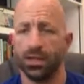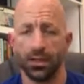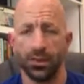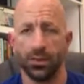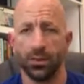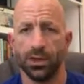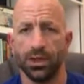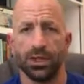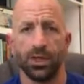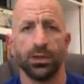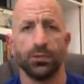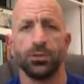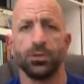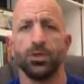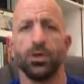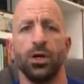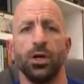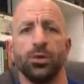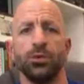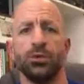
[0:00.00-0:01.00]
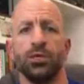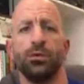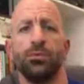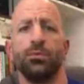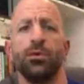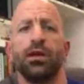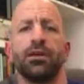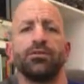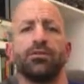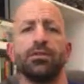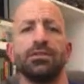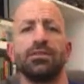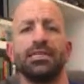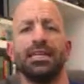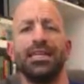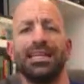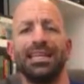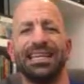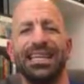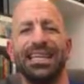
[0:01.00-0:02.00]
it comes to a hotel
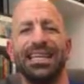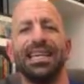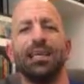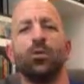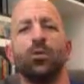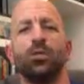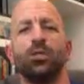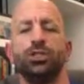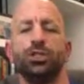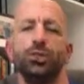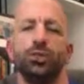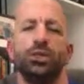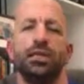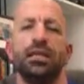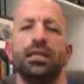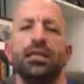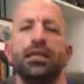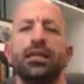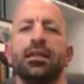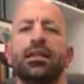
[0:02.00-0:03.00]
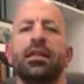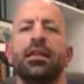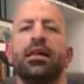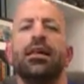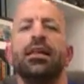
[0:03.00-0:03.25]
breakfast in getting what you need.